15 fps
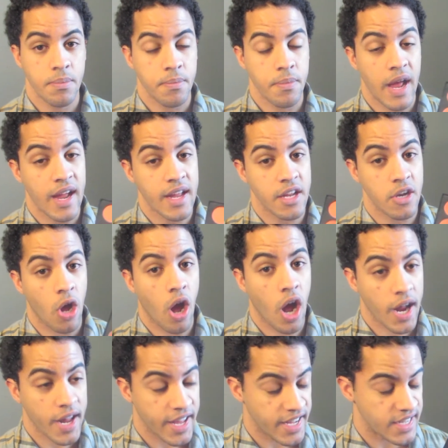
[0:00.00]
back in
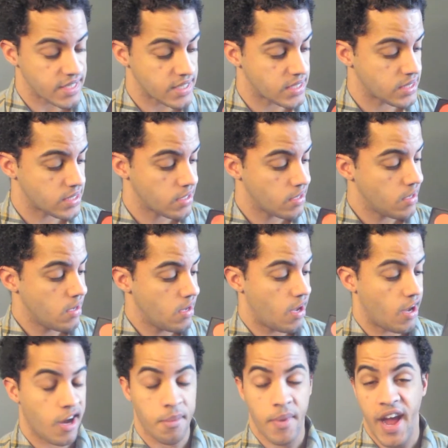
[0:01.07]
August,
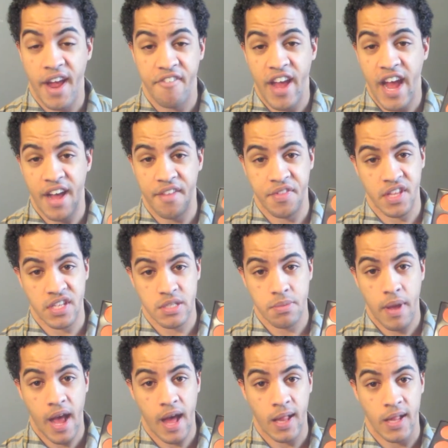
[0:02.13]
um, I've had these
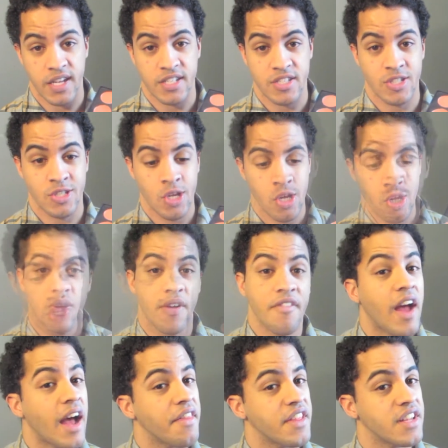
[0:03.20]
palettes. So I've
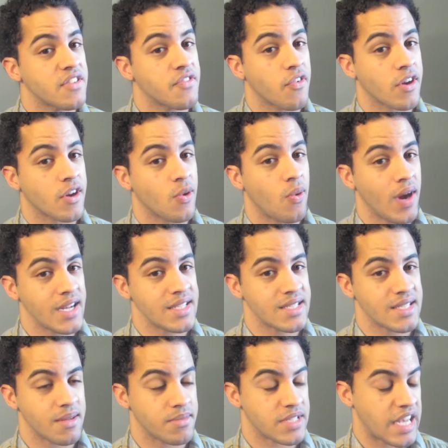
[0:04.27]
had these for quite
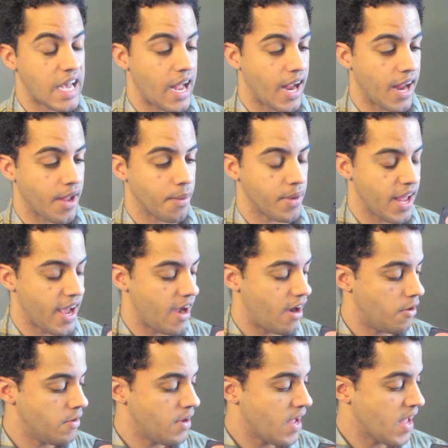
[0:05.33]
some time
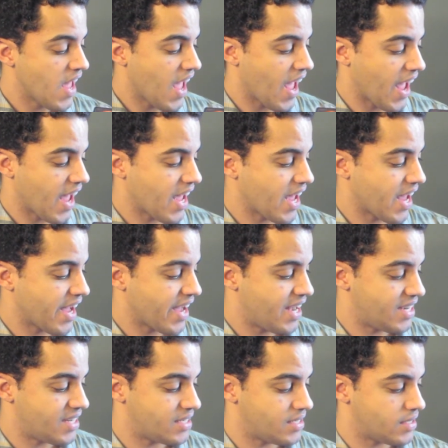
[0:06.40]
now,
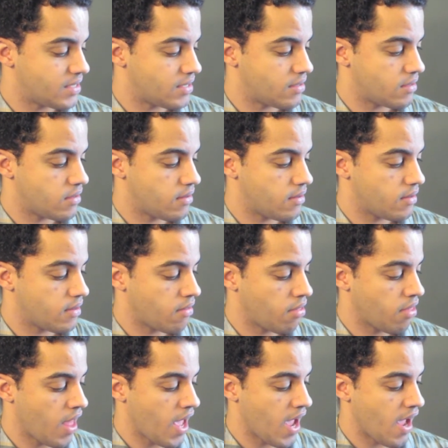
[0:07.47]
and
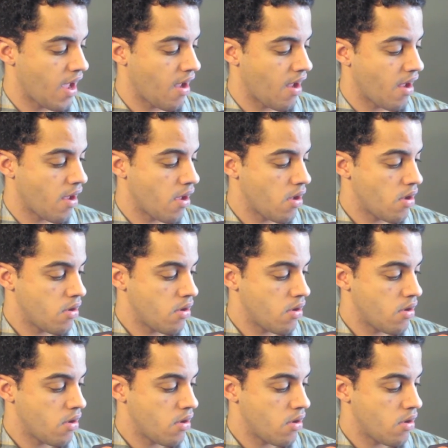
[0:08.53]
they